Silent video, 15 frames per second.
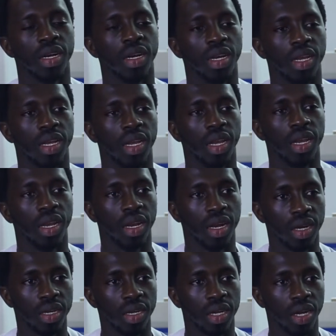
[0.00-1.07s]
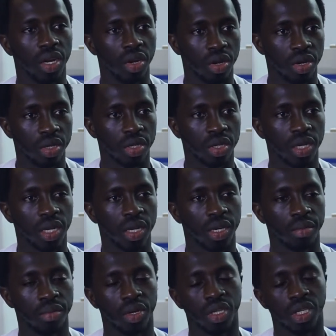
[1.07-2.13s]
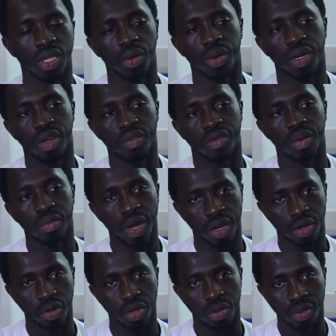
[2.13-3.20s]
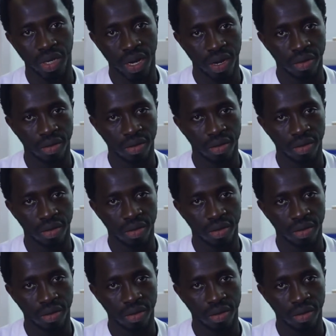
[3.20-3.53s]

I learned a lot because there were different microtome